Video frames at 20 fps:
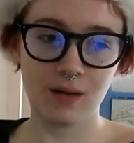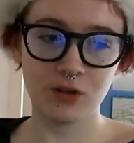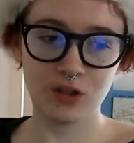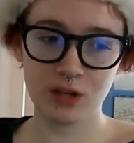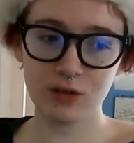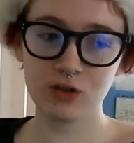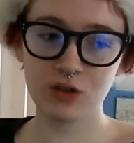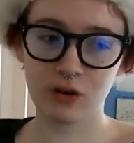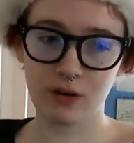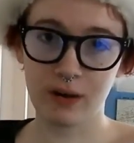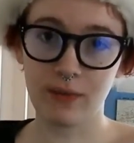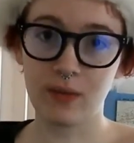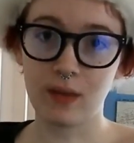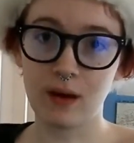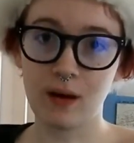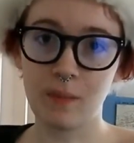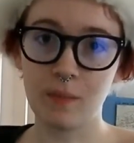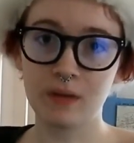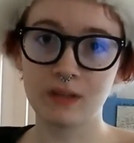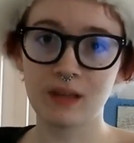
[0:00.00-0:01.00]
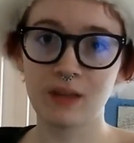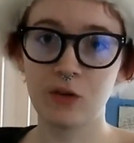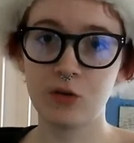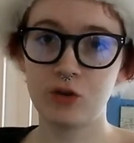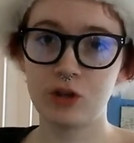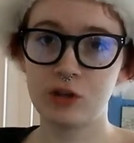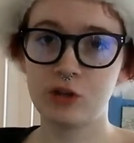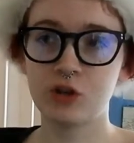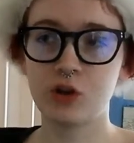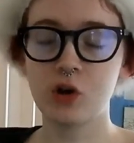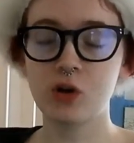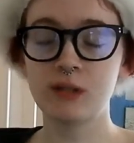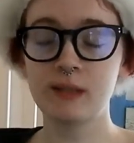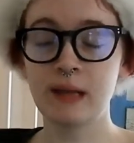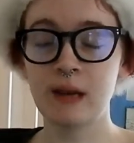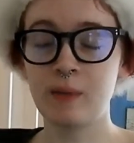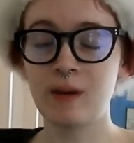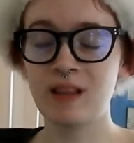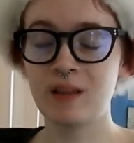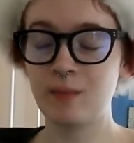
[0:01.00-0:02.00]
ginger in them. It's either ginger or
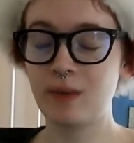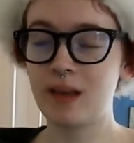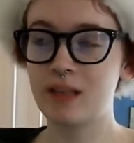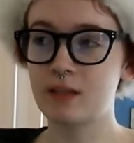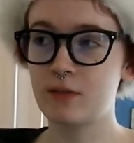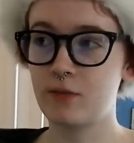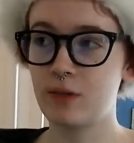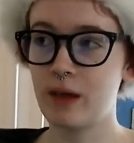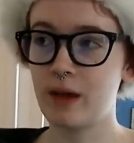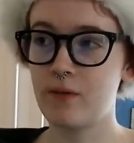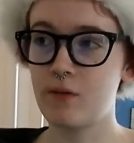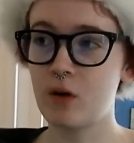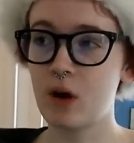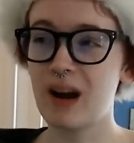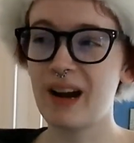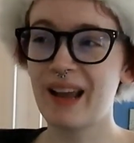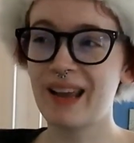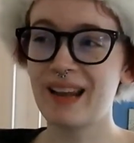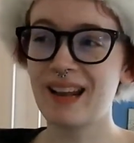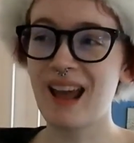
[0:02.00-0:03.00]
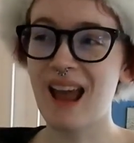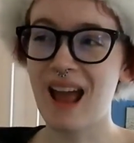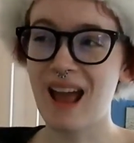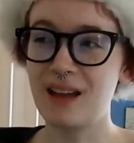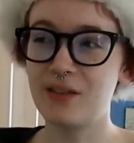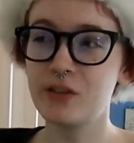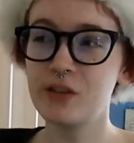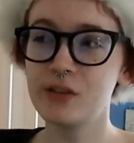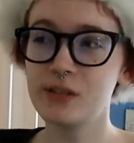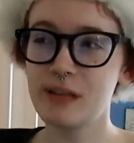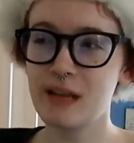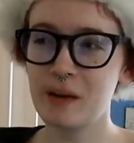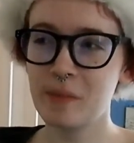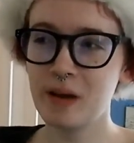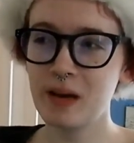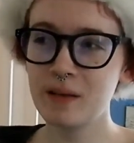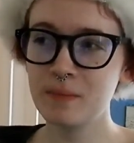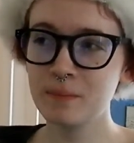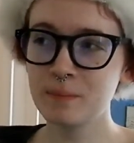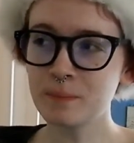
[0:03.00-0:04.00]
cinnamon that makes the flavor, and I can handle
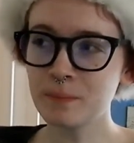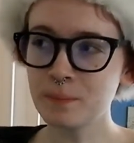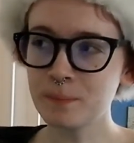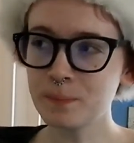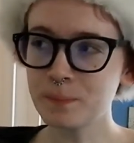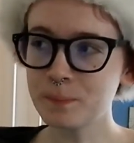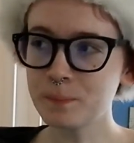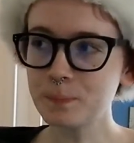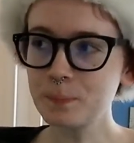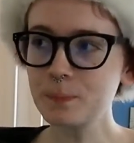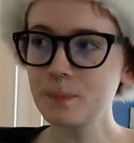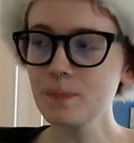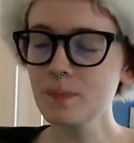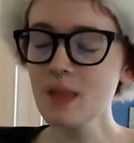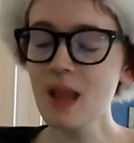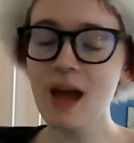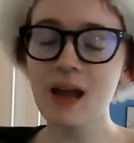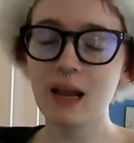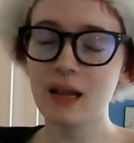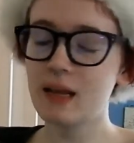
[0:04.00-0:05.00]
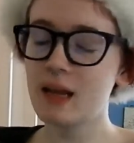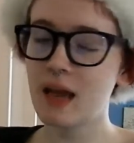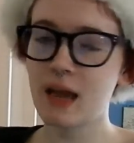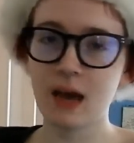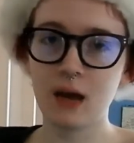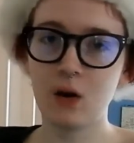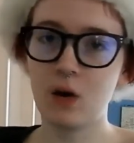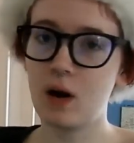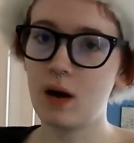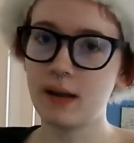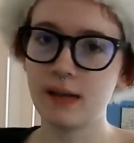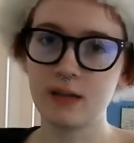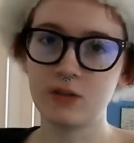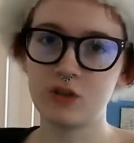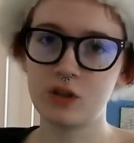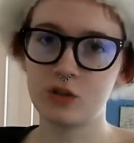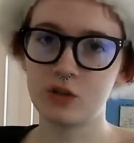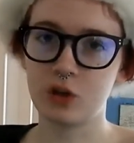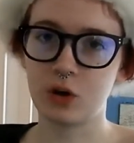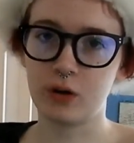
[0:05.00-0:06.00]
cinnamon, and I cannot eat
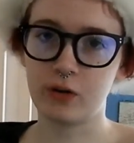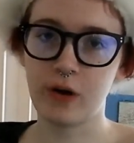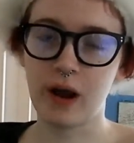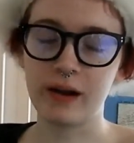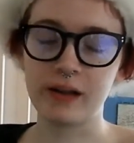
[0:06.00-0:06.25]
ginger under